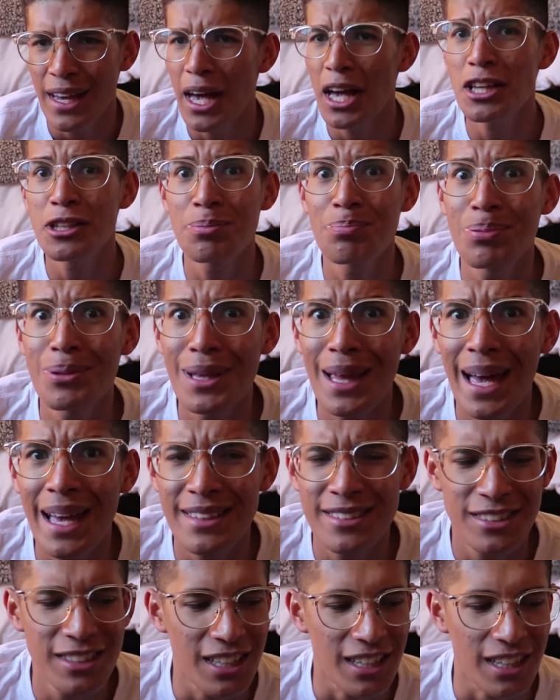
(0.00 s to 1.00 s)
It's
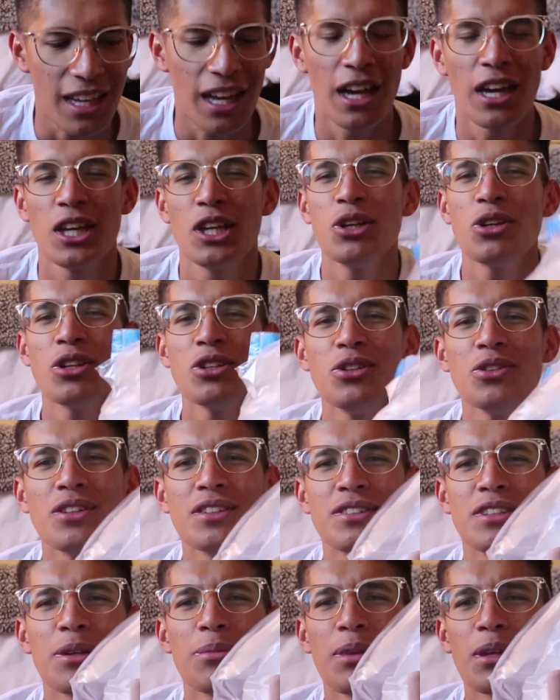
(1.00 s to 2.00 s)
plastic. You could do
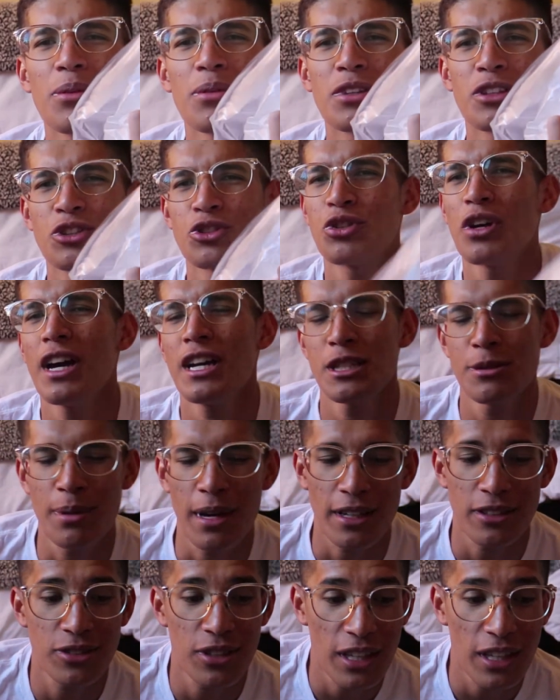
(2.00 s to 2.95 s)
the same thing with a trash bag,